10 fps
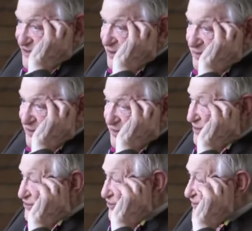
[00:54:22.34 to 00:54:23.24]
probably
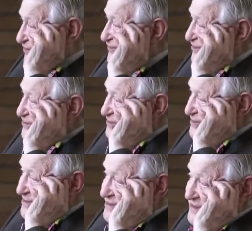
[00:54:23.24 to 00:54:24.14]
a conservative
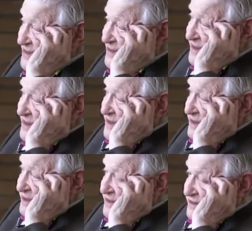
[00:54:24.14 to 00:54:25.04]
estimate.
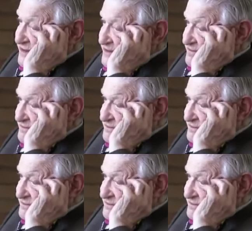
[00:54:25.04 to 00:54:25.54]
Um,